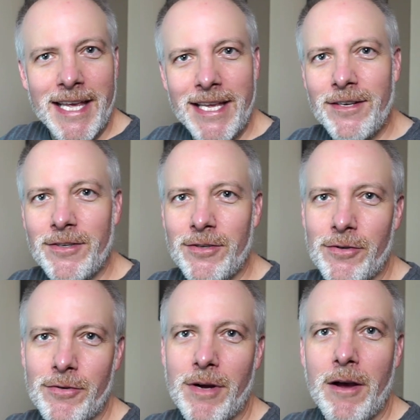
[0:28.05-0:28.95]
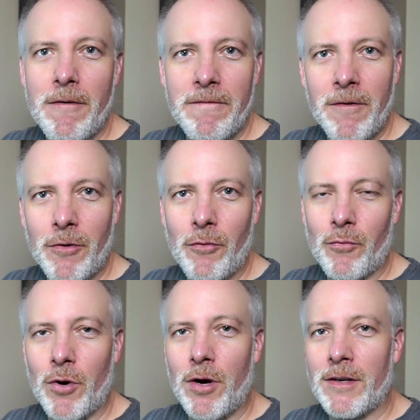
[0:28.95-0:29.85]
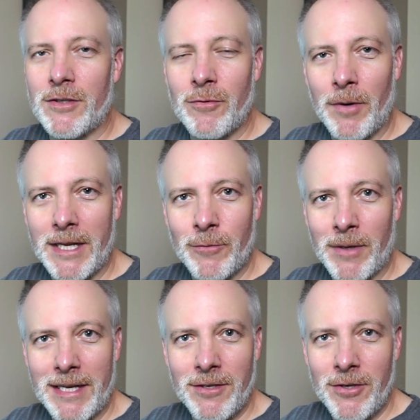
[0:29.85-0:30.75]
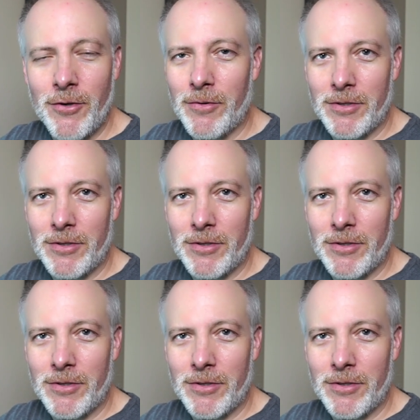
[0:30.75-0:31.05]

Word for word: into Photo Raw 2022.